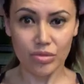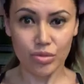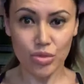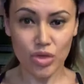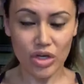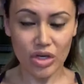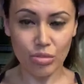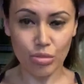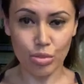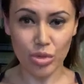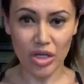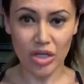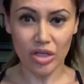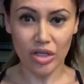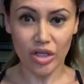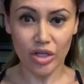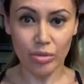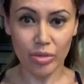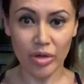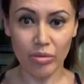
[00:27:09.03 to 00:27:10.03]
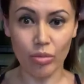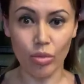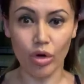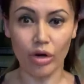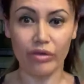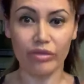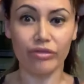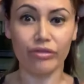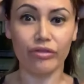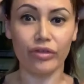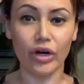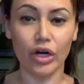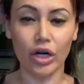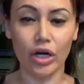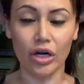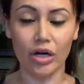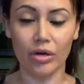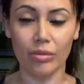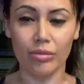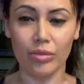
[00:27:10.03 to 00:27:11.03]
You can be a little bit more
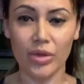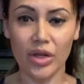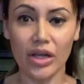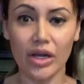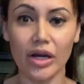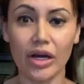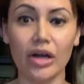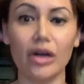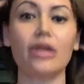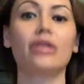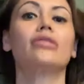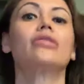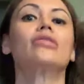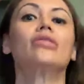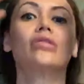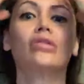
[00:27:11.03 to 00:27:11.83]
firm here.